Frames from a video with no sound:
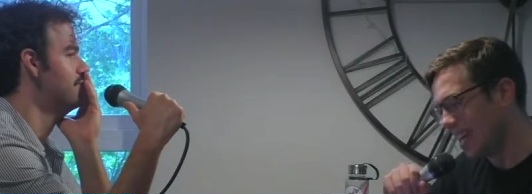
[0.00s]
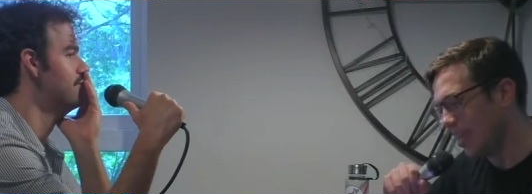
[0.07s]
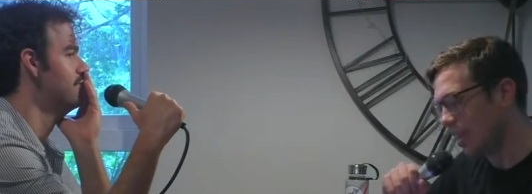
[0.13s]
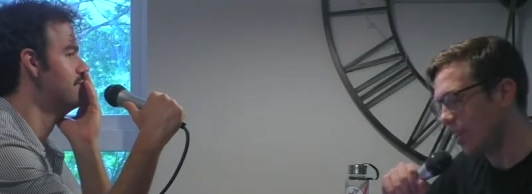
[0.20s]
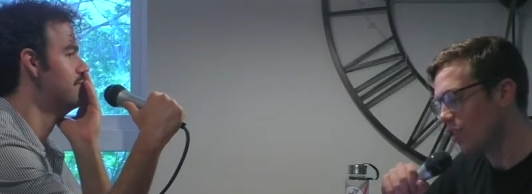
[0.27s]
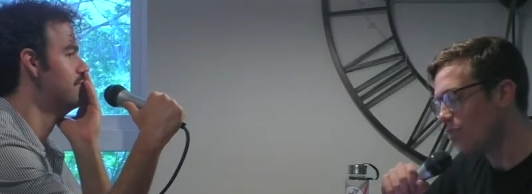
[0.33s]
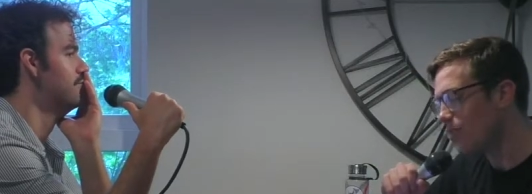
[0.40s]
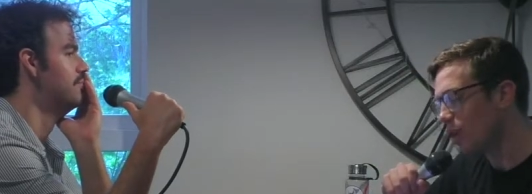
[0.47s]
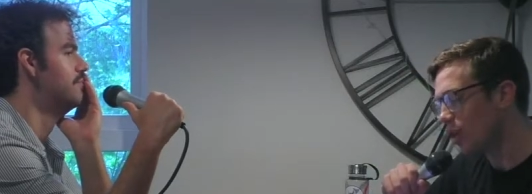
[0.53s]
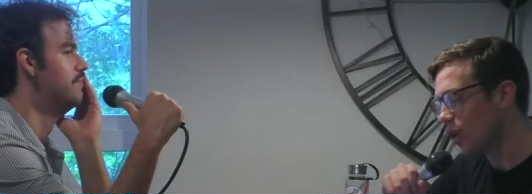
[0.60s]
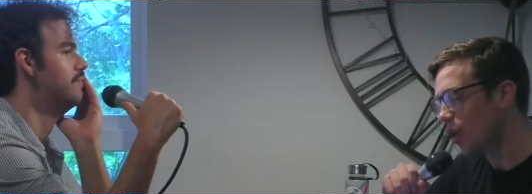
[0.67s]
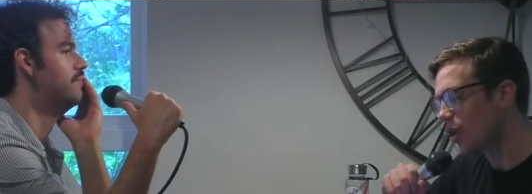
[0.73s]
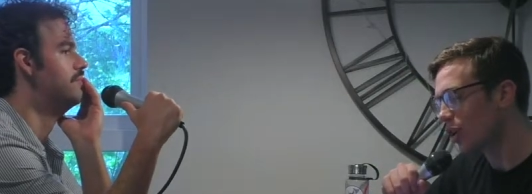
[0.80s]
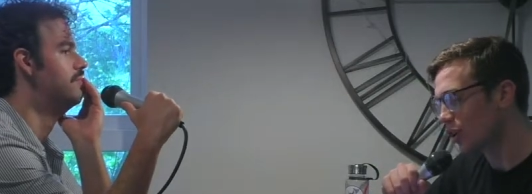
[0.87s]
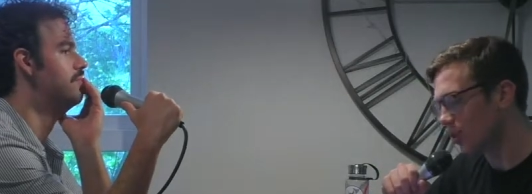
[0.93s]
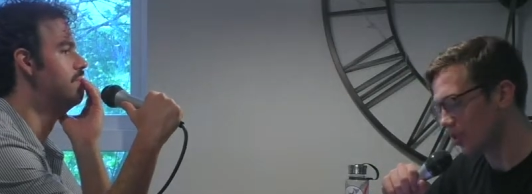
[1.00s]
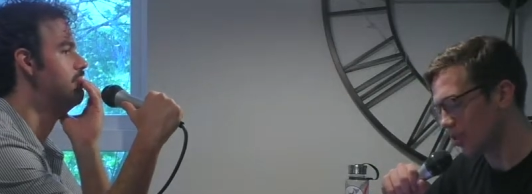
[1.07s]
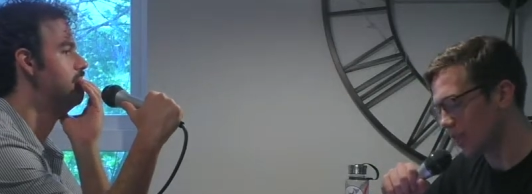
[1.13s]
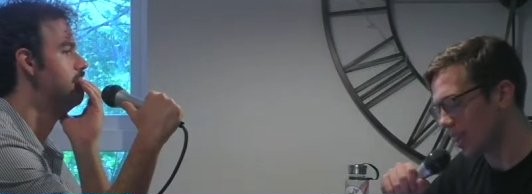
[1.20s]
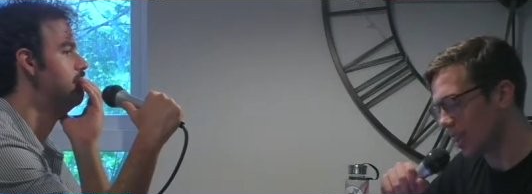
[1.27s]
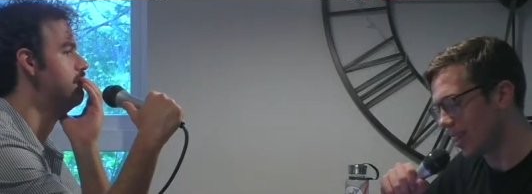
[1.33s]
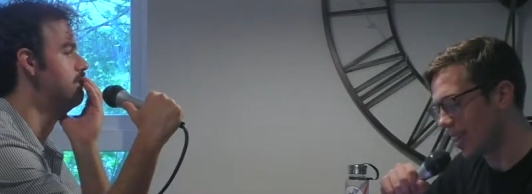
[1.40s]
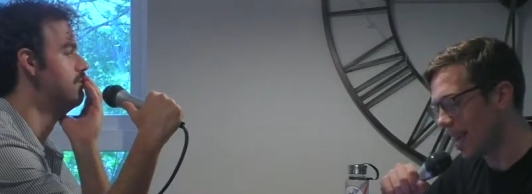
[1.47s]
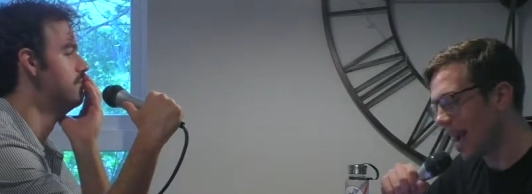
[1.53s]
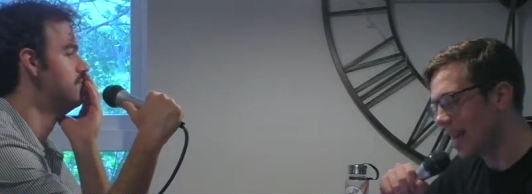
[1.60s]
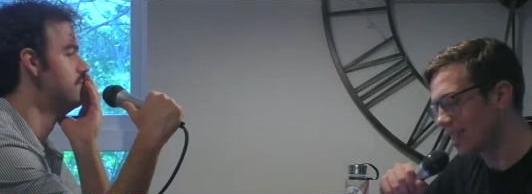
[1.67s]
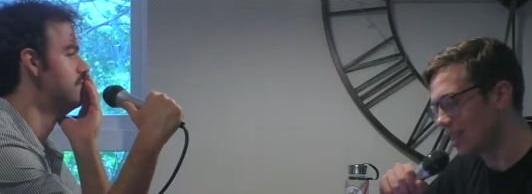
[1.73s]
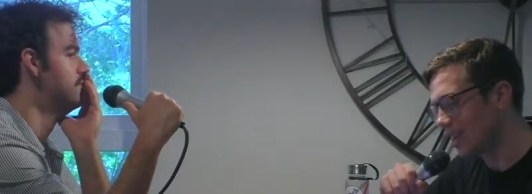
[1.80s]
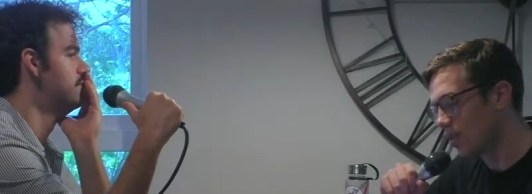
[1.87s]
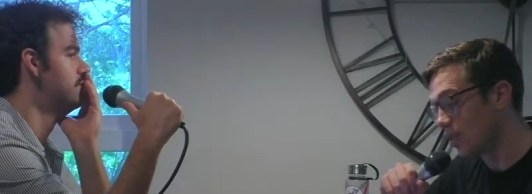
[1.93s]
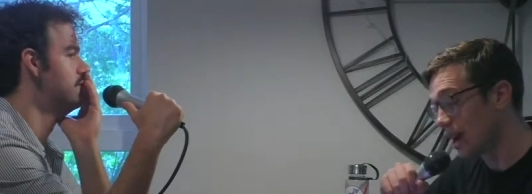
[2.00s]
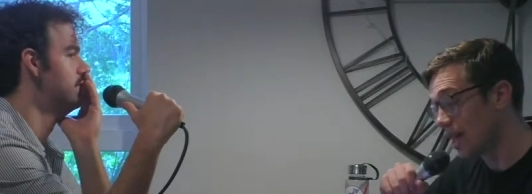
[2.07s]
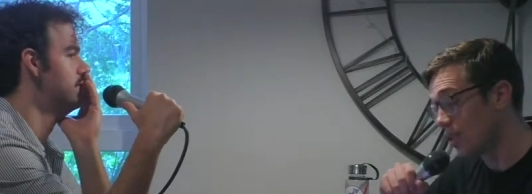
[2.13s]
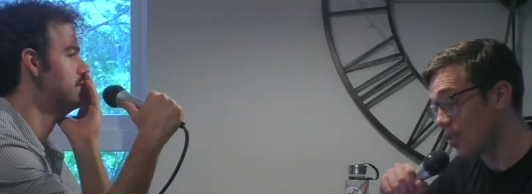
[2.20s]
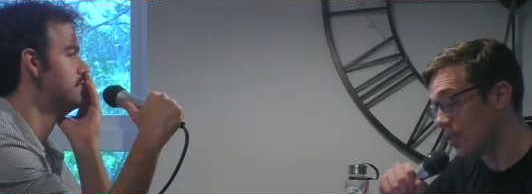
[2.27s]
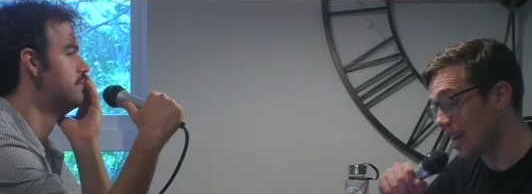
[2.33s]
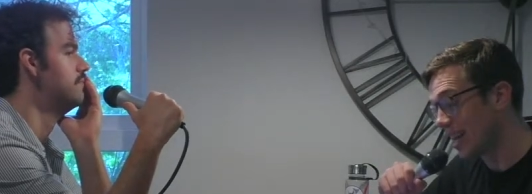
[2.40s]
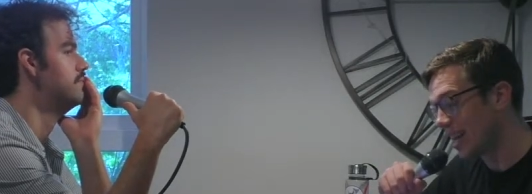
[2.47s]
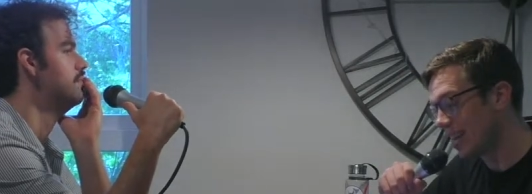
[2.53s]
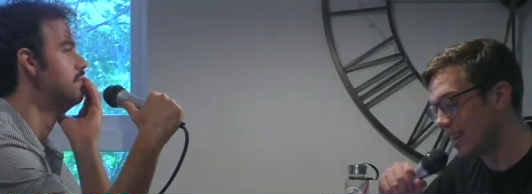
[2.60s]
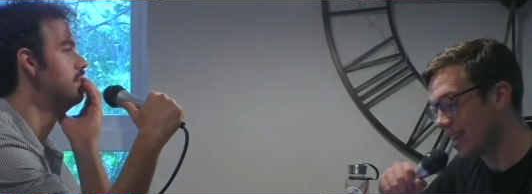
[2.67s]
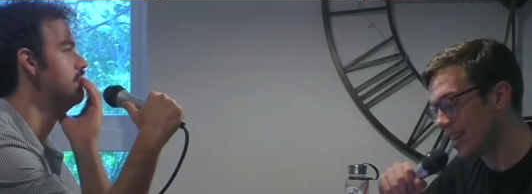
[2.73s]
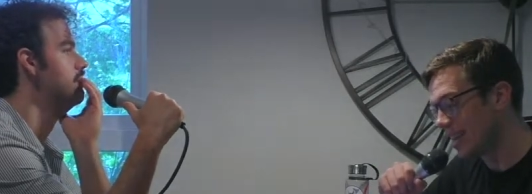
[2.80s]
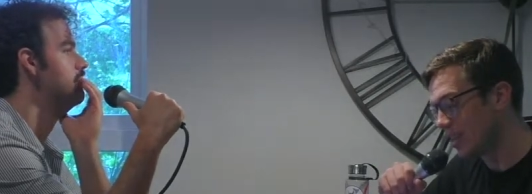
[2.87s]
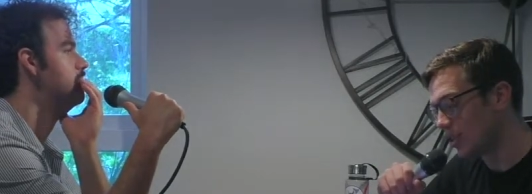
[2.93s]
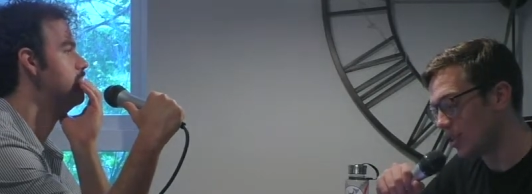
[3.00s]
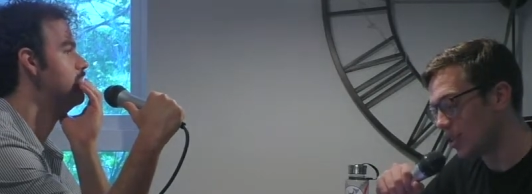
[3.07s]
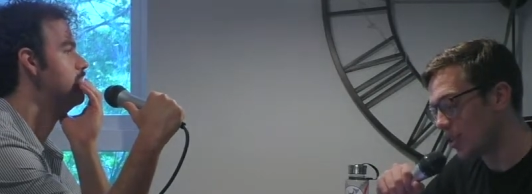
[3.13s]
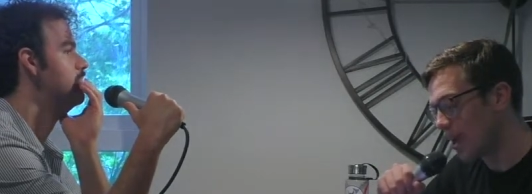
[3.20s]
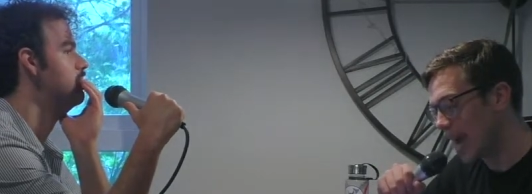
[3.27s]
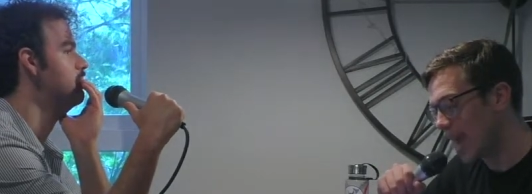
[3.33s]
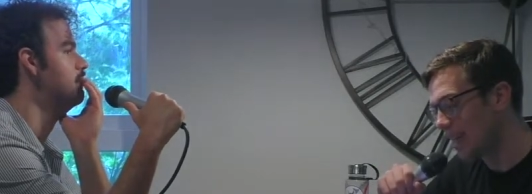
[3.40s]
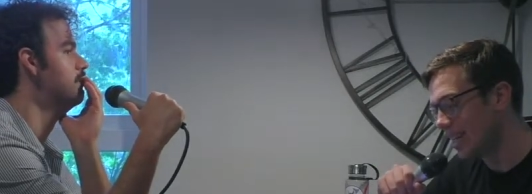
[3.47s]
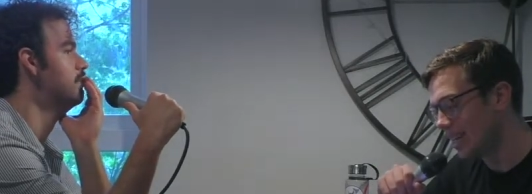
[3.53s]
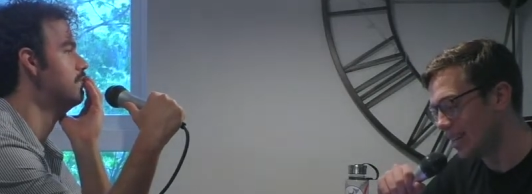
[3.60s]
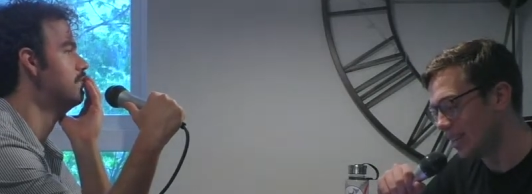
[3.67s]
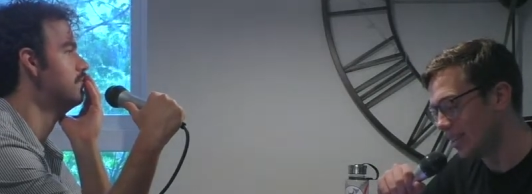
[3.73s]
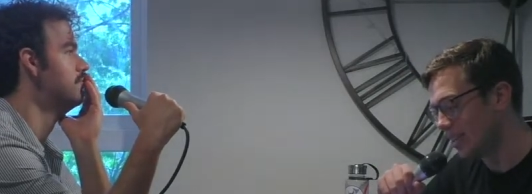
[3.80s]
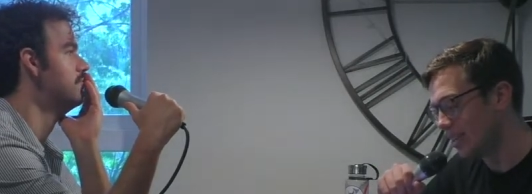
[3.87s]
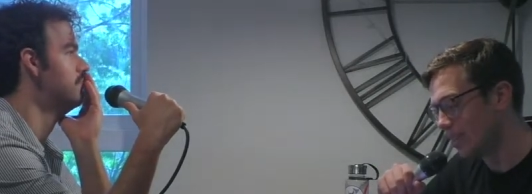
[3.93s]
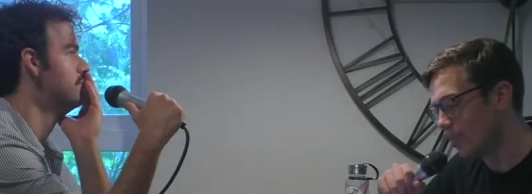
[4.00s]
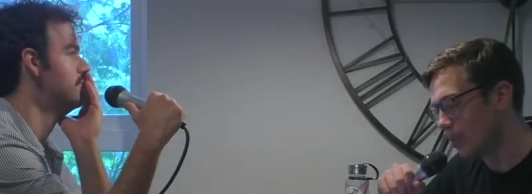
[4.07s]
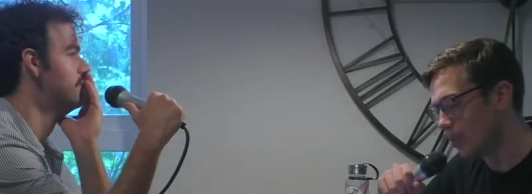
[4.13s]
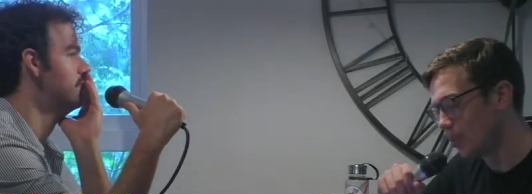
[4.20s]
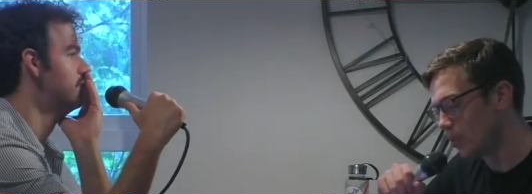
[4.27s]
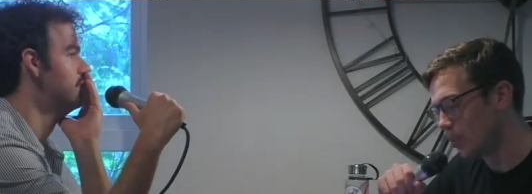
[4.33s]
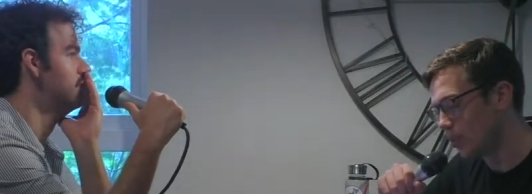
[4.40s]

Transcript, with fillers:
Speaker 1: There have been articles lately asking why the United States is so hated in some parts of